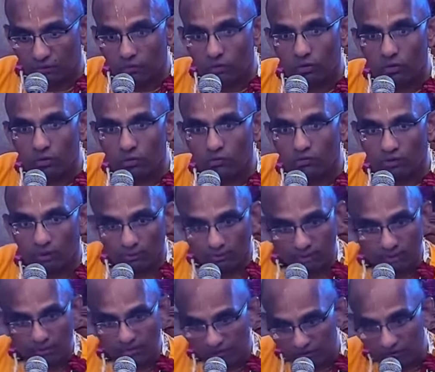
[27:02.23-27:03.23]
So
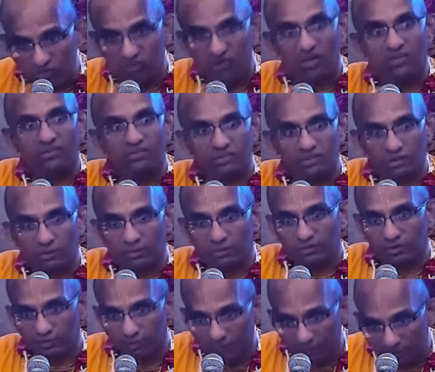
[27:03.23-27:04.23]
sometimes Rajas rises in the
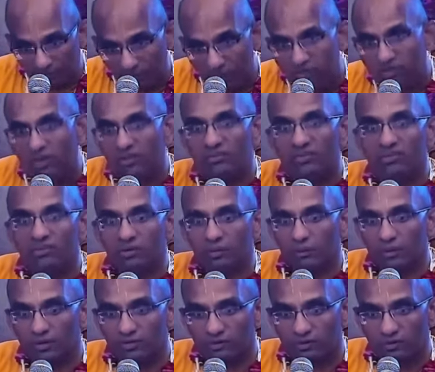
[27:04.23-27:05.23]
person, only Tamas rises in the
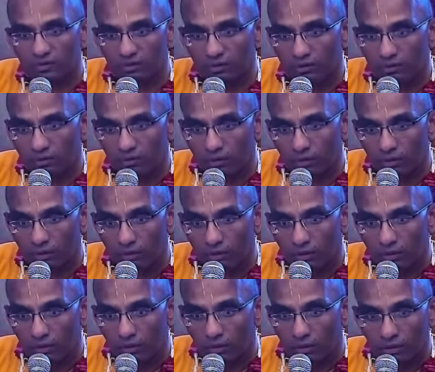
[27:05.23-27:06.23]
person.
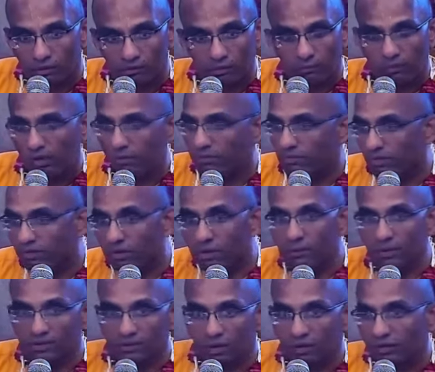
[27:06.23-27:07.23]
Sometimes
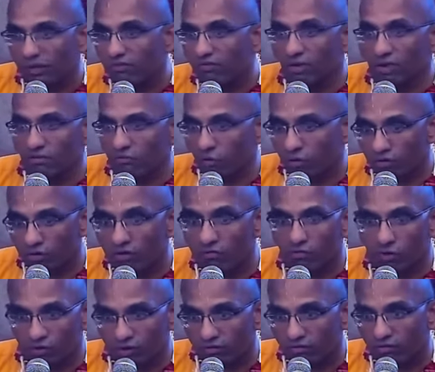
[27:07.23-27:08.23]
generally by thirty-five, forty,
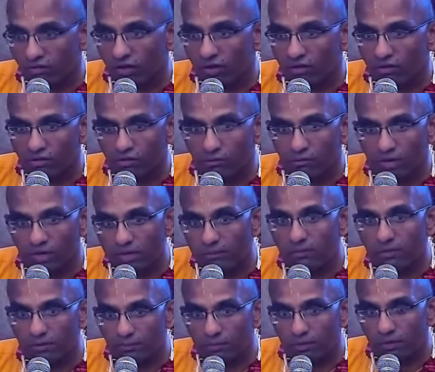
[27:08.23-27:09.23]
forty-five, many
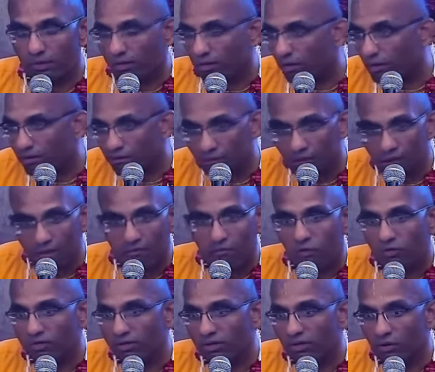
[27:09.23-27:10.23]
people have
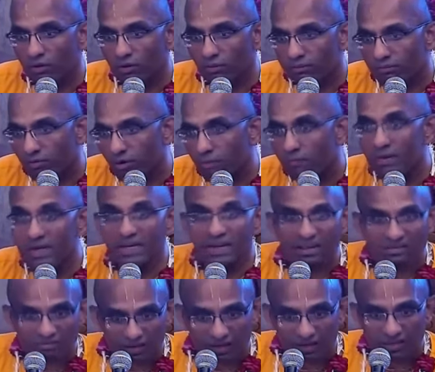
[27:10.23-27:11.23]
what they call a
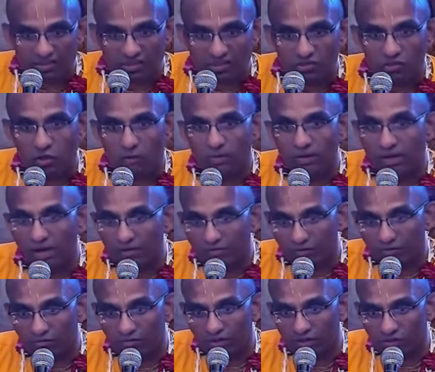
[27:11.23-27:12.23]
midlife crisis or a midlife
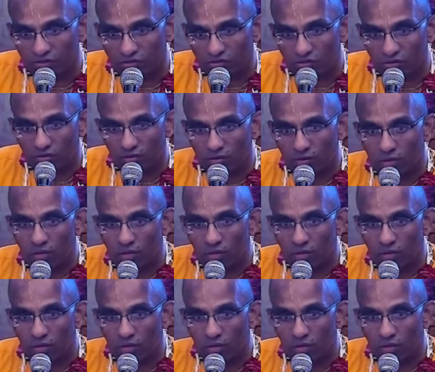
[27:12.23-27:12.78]
reflection.